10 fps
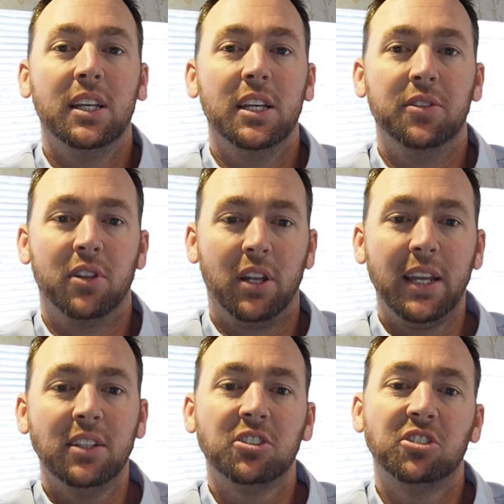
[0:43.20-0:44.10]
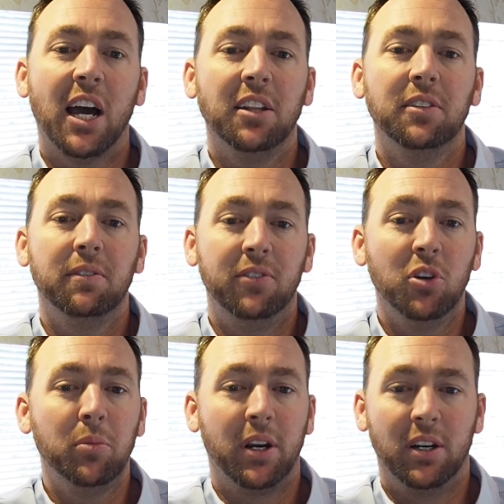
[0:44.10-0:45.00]
In the late silent
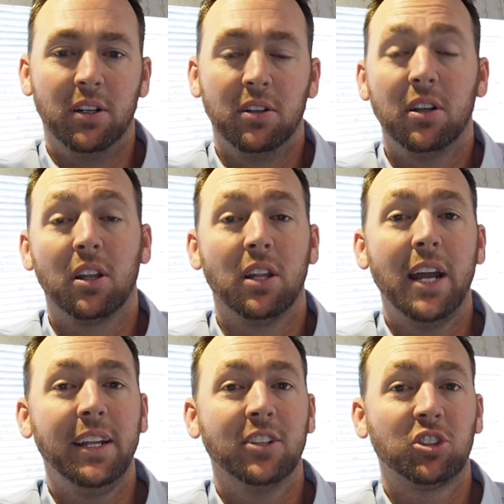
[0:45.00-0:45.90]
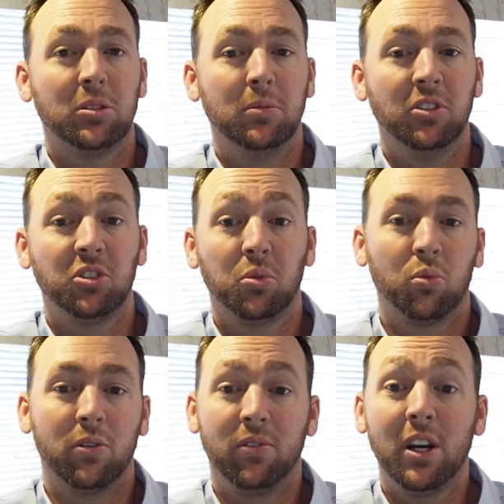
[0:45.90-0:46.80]
film era, lighting instruments
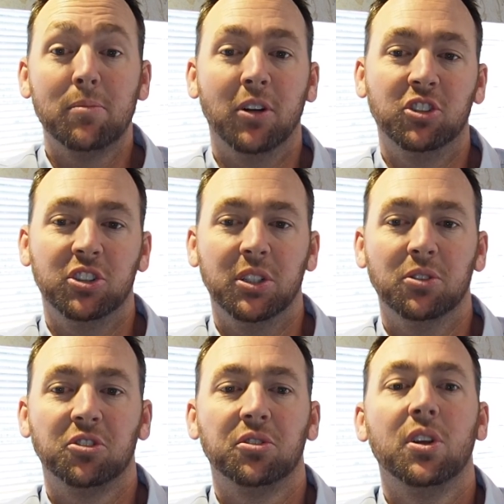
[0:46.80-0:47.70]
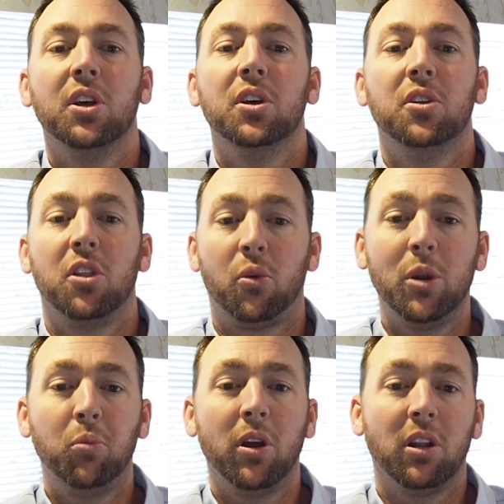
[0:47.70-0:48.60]
were very much in use.
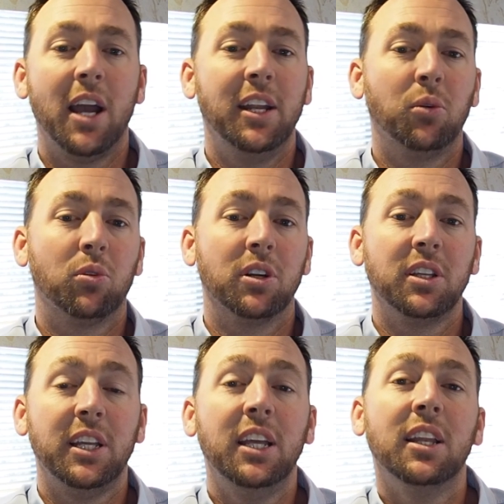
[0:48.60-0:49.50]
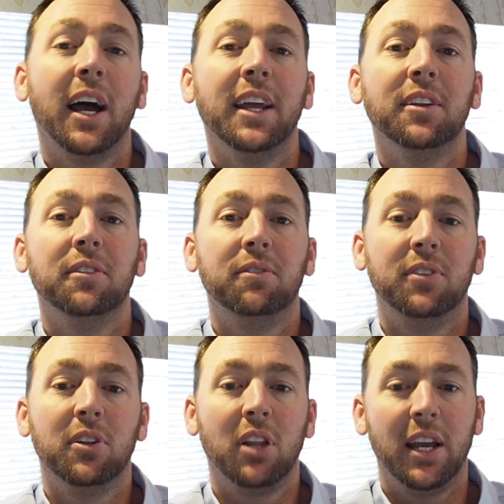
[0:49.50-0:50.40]
Three-point lighting where a key light,
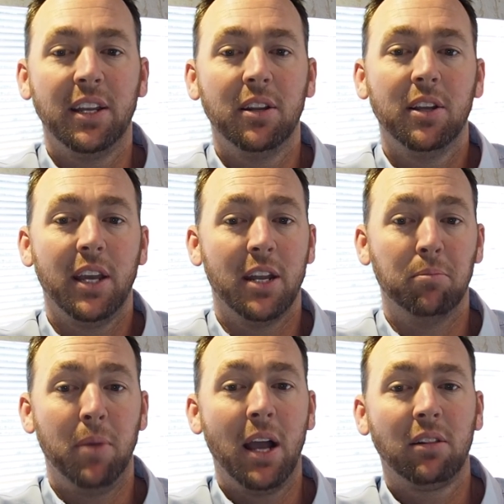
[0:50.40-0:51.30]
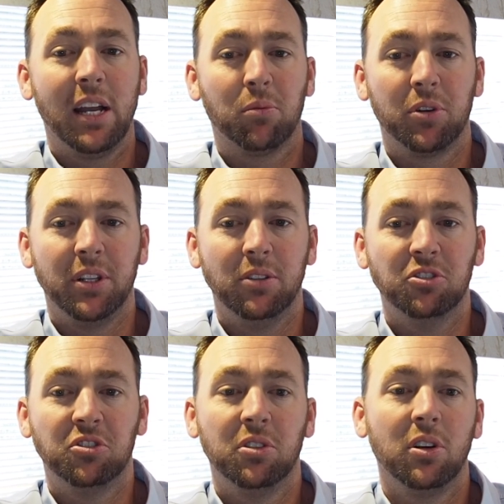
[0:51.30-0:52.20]
fill light, and backlight were
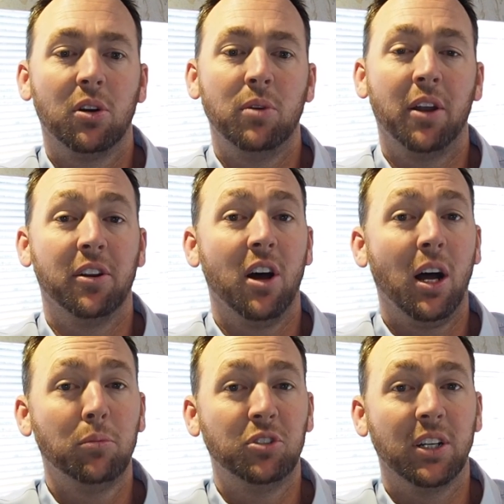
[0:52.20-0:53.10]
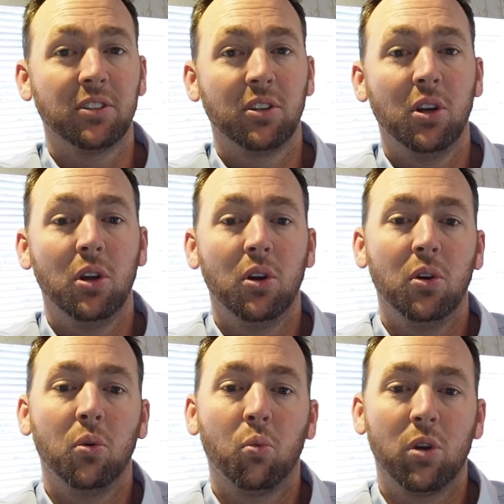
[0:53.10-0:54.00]
used around an object
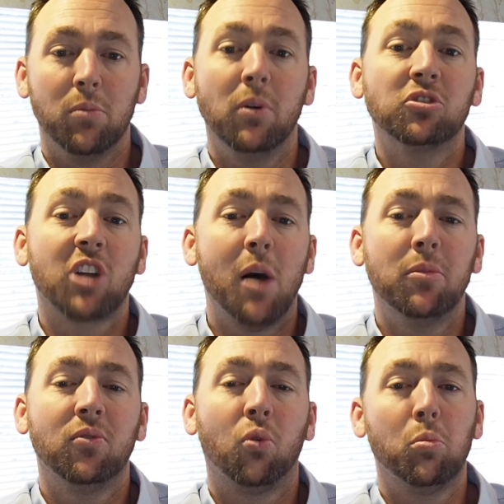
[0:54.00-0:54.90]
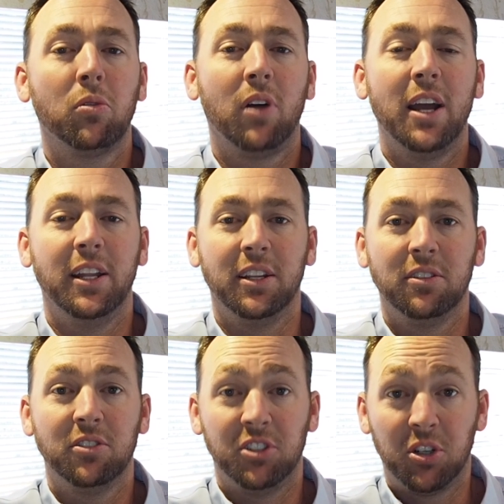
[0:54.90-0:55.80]
were the most common form of lighting
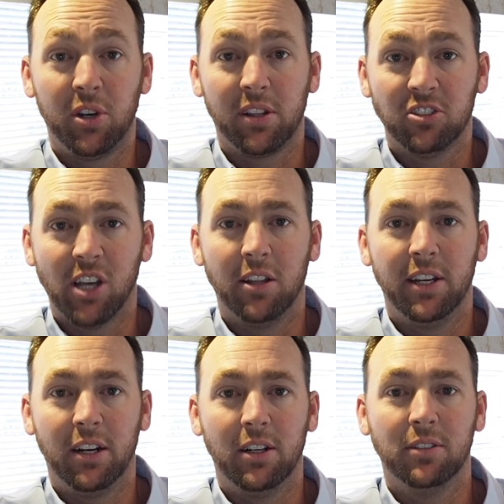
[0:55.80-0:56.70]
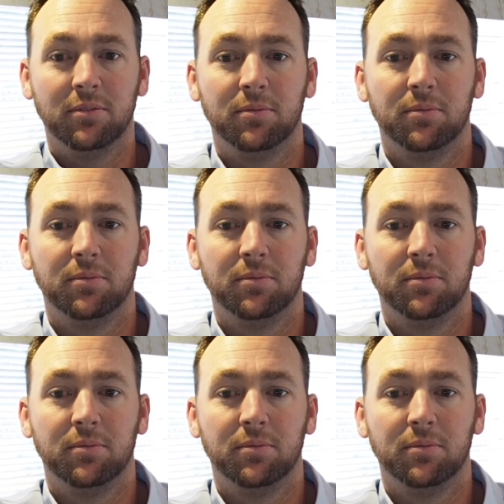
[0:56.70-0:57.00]
during the silent era.